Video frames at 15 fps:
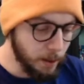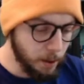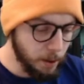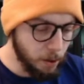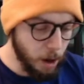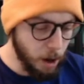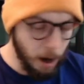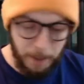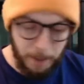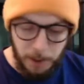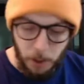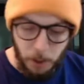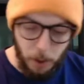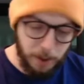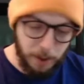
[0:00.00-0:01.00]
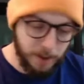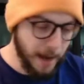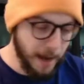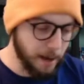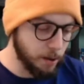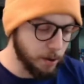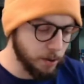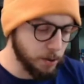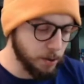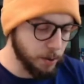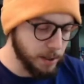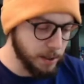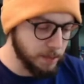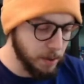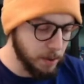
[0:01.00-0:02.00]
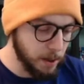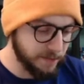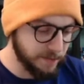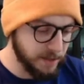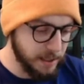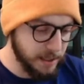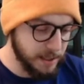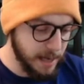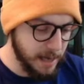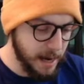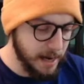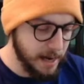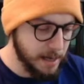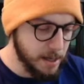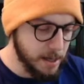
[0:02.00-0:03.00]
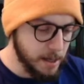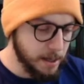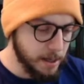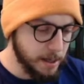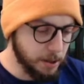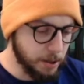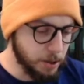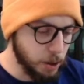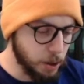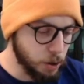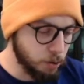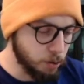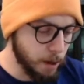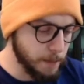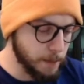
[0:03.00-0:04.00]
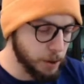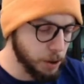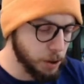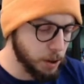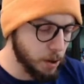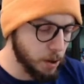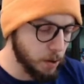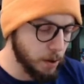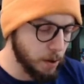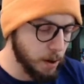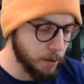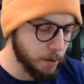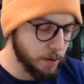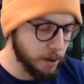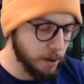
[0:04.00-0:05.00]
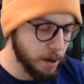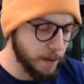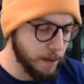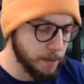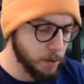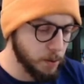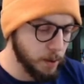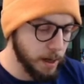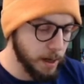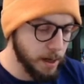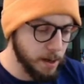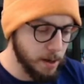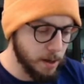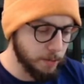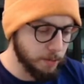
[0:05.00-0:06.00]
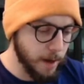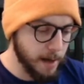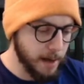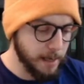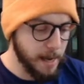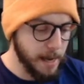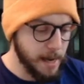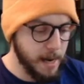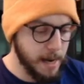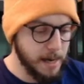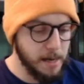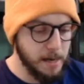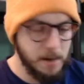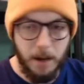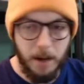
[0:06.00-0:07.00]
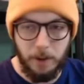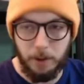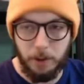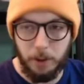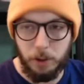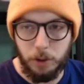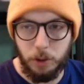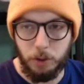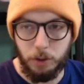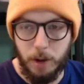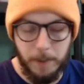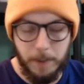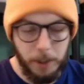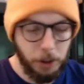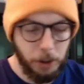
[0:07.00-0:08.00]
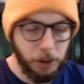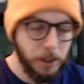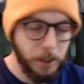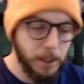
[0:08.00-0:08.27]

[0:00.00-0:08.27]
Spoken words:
Garbodor, that also gets put off to the side. Here's our Trubbish to go along with our Garbodor, another Raticate, and another Trubbish.